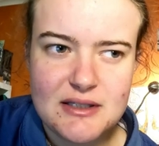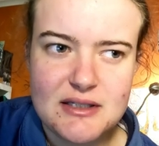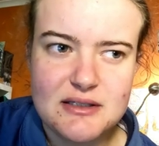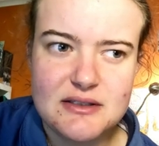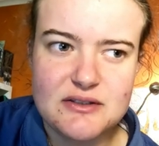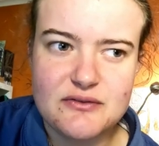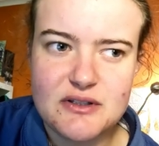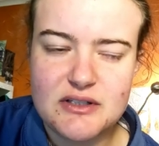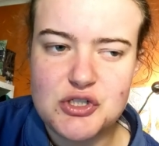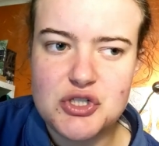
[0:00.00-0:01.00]
in his
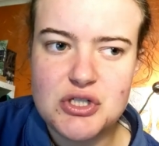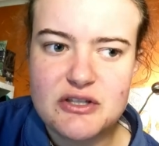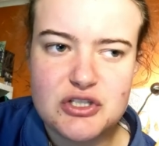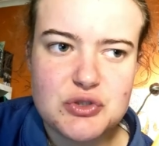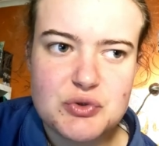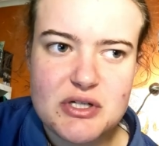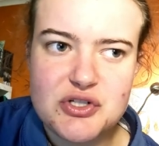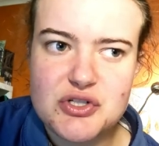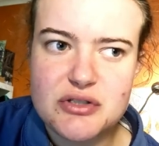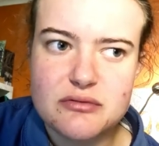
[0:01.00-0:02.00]
village, and this
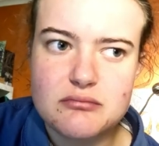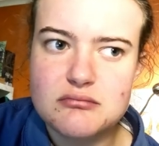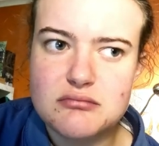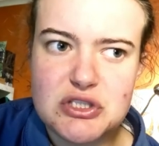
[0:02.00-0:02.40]
stranger